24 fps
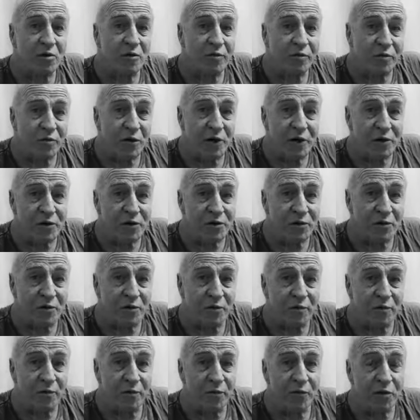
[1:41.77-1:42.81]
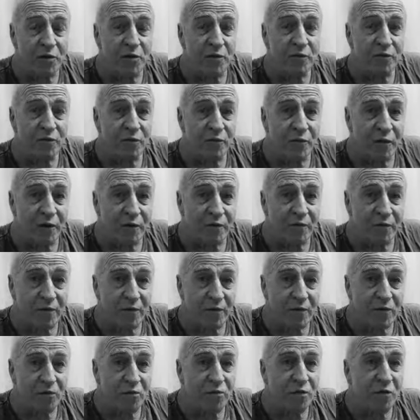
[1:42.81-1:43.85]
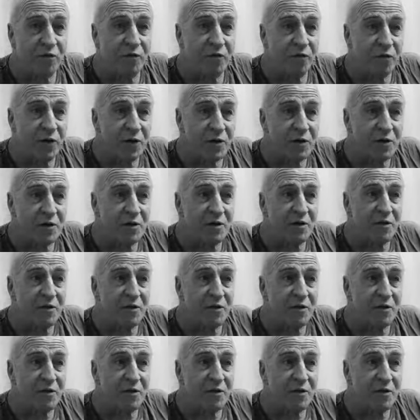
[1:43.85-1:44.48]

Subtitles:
Frenzel from the Luftwaffe, who invented